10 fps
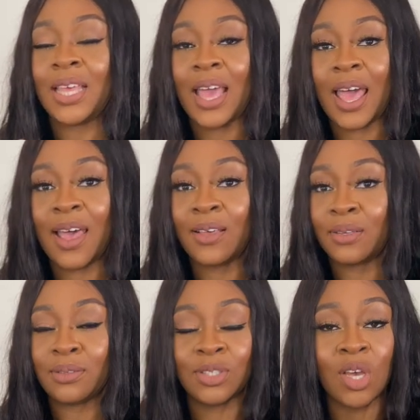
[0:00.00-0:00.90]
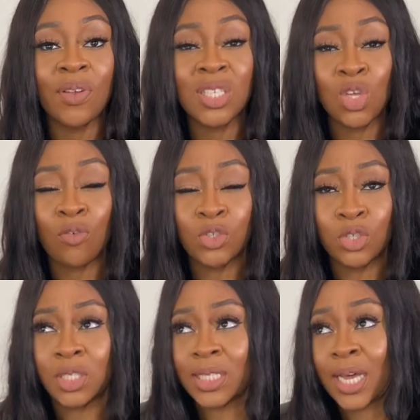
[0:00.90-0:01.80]
Yeah, Zara does a lot
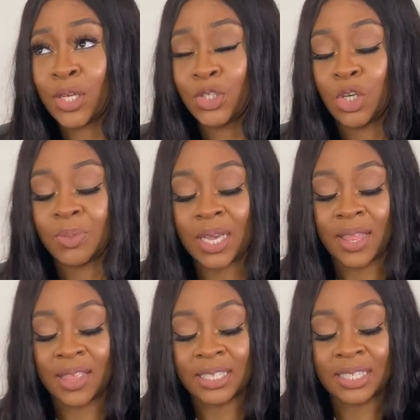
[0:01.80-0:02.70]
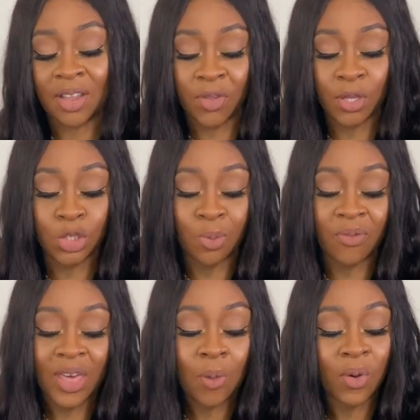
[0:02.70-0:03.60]
of designer dupes and this is definitely a dupe
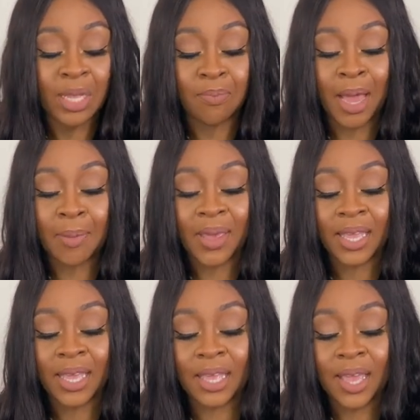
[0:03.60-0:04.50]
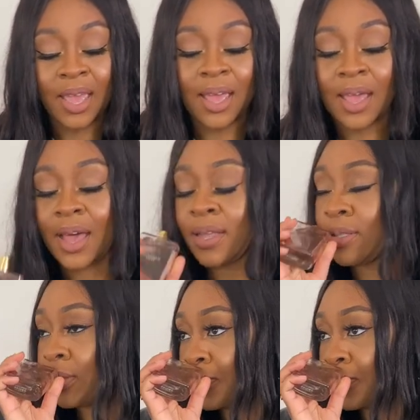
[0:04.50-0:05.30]
of that one in my opinion and